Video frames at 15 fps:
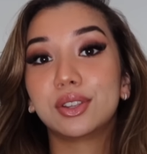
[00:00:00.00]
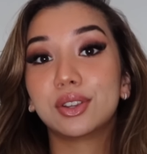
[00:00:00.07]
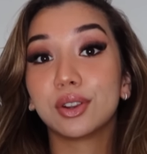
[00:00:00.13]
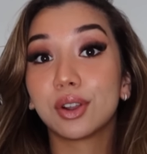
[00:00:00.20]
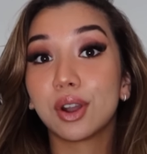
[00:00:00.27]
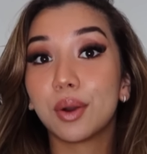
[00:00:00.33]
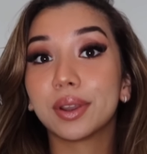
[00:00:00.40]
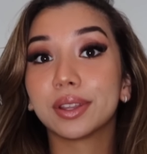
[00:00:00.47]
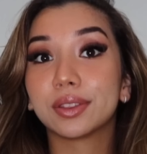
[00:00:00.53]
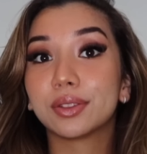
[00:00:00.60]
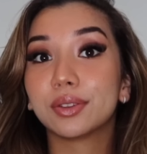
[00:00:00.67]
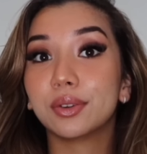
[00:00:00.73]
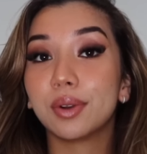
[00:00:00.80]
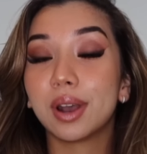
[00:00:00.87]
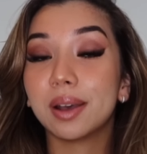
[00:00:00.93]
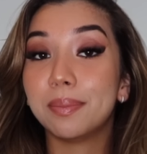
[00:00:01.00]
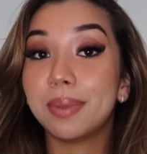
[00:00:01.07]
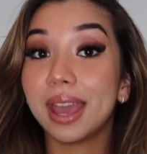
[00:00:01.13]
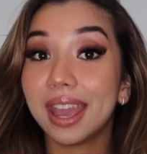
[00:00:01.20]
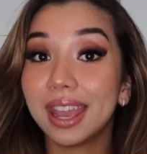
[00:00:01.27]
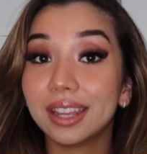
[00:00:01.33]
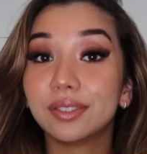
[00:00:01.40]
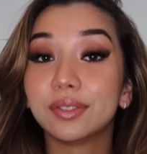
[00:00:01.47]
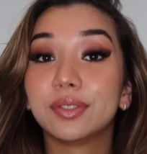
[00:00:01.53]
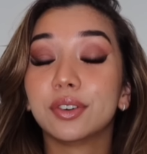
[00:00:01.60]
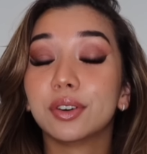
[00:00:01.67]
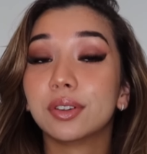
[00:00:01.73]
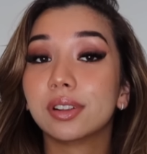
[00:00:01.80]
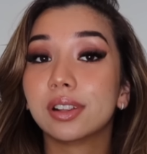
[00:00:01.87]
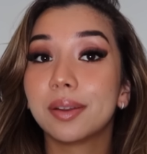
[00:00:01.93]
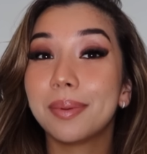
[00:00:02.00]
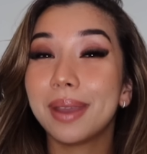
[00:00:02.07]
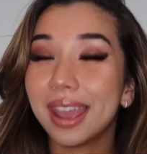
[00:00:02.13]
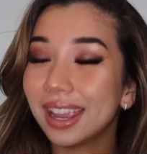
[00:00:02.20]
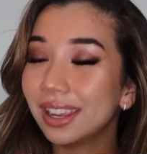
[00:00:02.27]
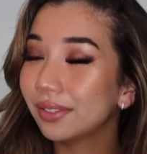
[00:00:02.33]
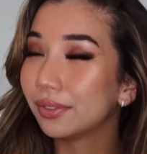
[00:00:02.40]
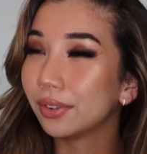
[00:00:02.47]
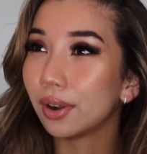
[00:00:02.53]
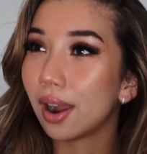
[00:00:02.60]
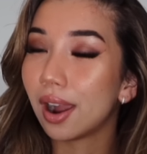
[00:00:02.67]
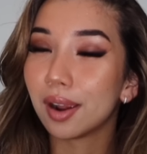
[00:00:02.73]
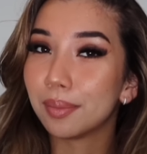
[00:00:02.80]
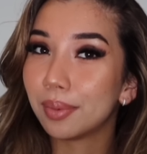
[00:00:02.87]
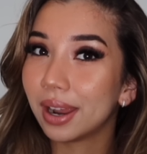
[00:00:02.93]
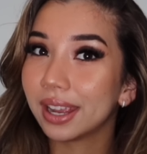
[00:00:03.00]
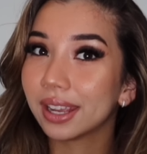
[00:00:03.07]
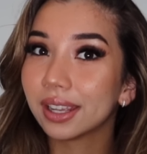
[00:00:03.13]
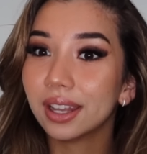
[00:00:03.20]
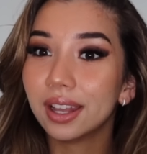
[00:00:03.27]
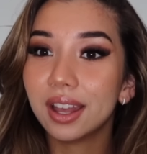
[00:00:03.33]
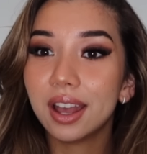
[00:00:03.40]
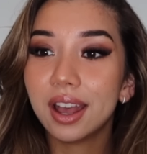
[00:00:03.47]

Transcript: you're going through a painful heartbreak,